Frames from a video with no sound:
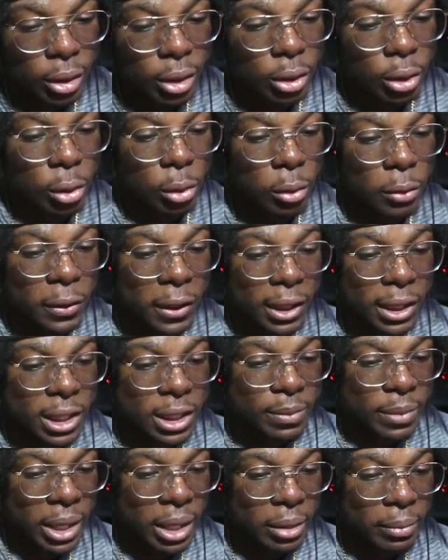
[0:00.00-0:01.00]
Do you think he's
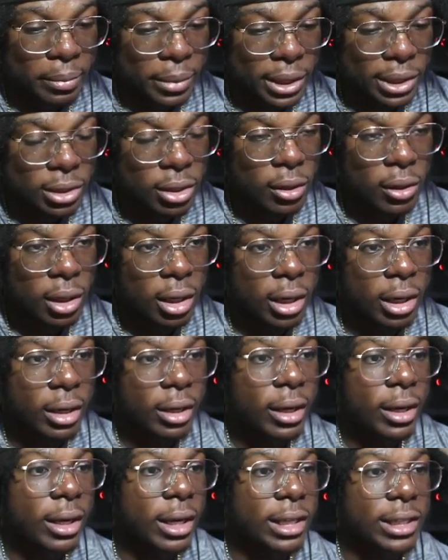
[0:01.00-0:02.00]
better than Beast Gohan?
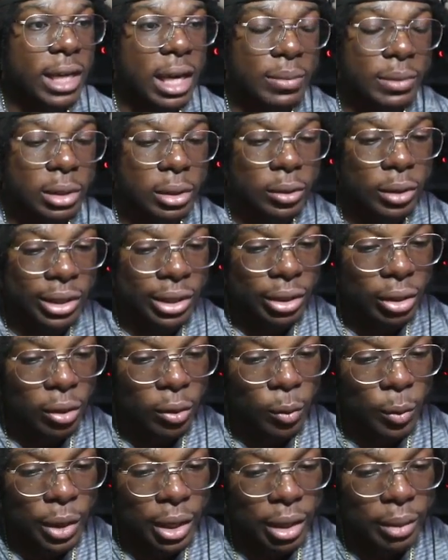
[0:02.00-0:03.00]
There's absolutely no
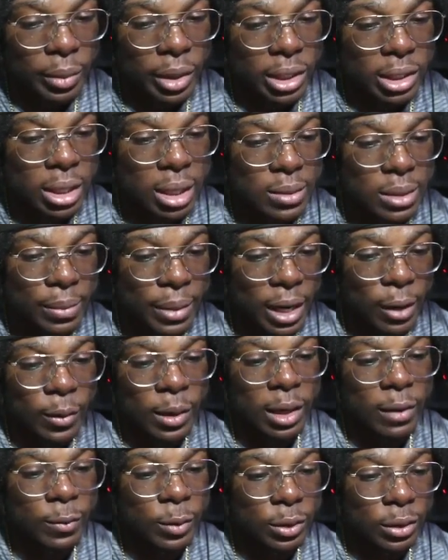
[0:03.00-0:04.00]
way. But in terms of power
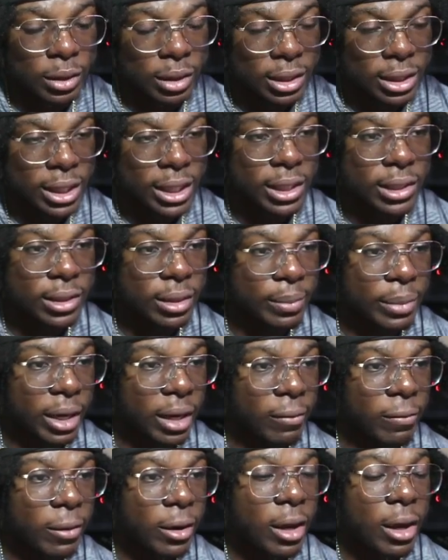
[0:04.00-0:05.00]
level, you can see he's above.